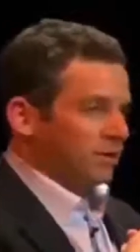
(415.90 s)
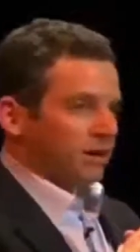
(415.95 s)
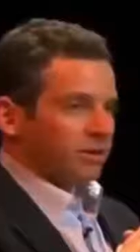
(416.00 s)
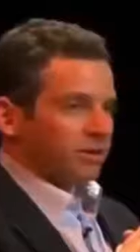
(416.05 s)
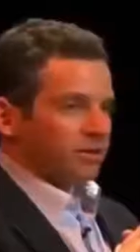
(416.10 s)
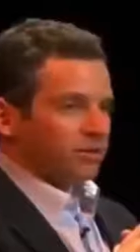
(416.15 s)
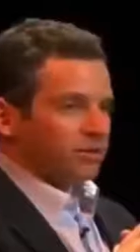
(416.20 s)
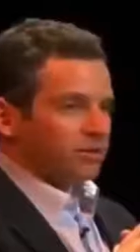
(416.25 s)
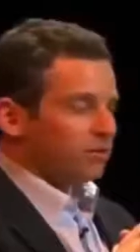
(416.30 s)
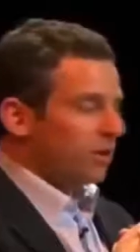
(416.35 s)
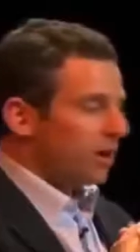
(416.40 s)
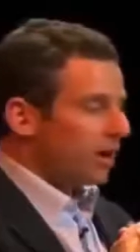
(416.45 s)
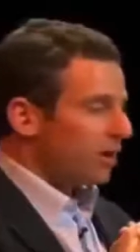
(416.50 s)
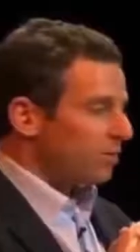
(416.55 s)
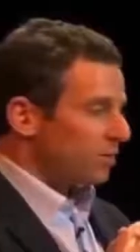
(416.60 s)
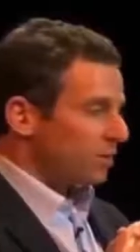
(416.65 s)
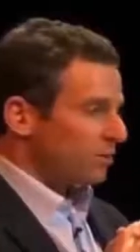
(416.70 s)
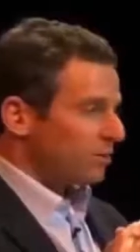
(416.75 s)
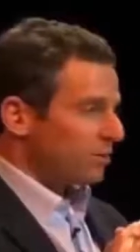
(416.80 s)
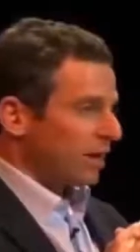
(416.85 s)
on the
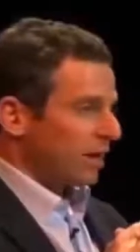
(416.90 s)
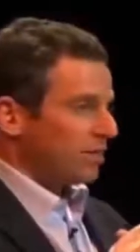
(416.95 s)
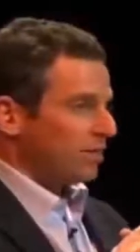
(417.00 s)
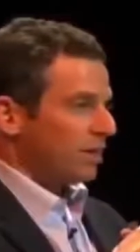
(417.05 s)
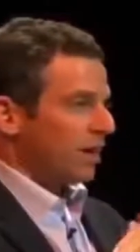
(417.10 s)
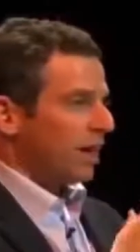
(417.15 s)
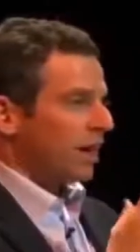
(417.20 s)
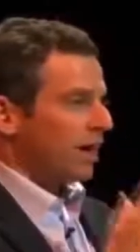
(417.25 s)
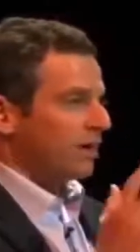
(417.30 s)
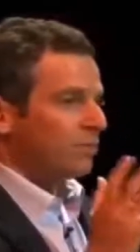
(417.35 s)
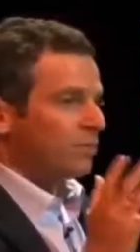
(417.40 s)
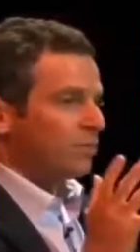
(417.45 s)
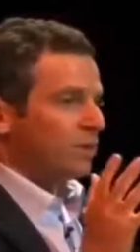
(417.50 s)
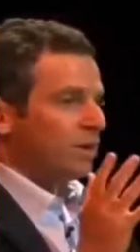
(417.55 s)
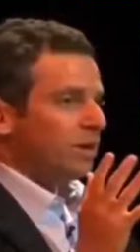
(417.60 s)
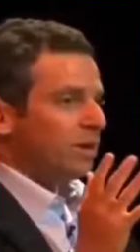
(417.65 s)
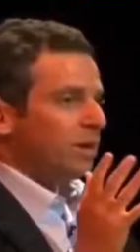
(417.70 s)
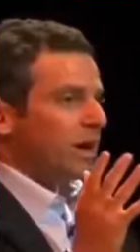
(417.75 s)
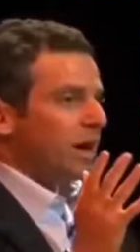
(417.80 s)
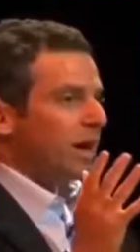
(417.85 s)
survival of death. I,
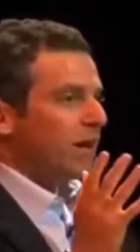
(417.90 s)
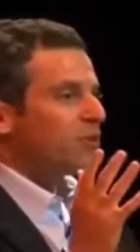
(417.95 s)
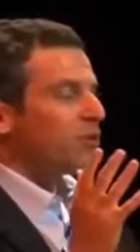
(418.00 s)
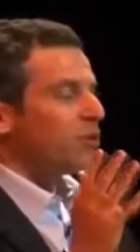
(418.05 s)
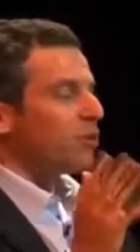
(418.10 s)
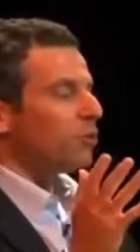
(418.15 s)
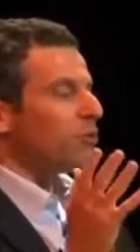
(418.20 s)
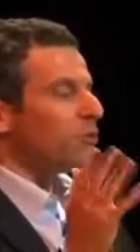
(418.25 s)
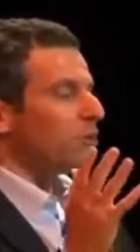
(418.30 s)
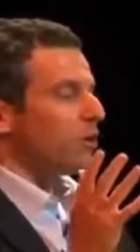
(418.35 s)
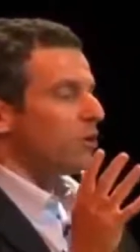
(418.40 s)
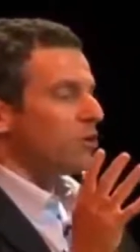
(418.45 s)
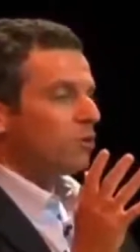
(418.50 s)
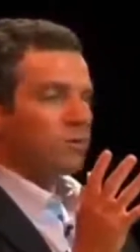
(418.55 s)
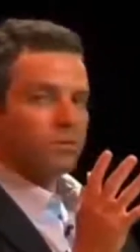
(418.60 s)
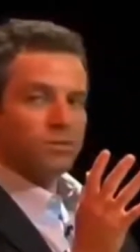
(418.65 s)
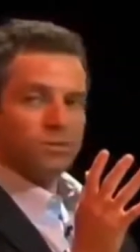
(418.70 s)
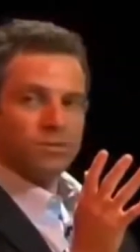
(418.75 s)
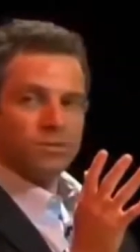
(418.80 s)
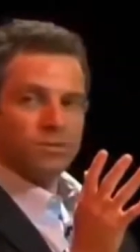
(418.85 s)
I right. don't you know. say about